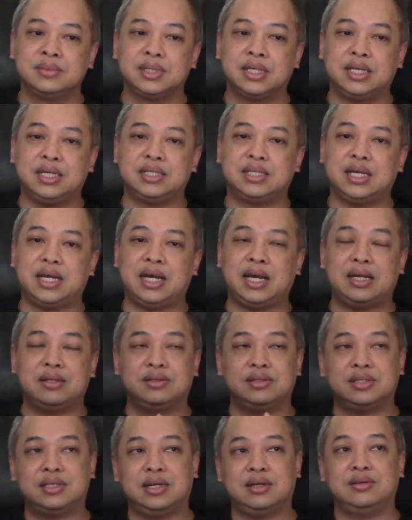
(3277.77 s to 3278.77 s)
He said, I had to
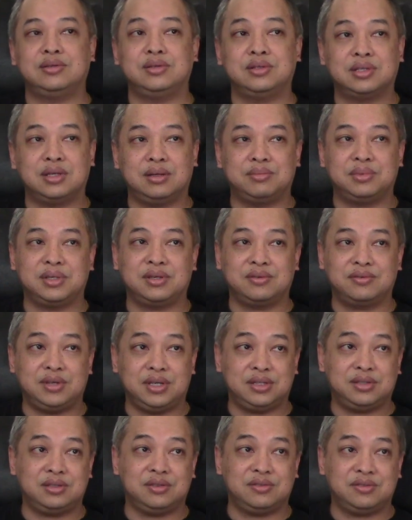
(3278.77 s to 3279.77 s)
tell you something
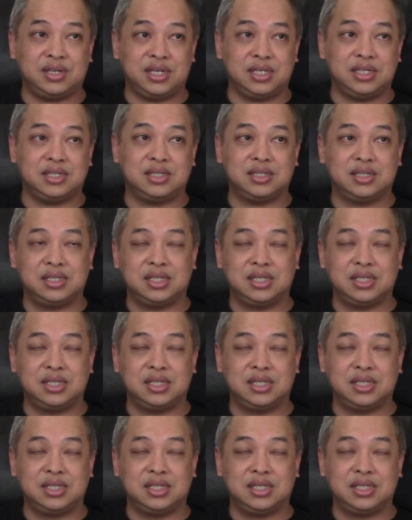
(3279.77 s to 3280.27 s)
face to face.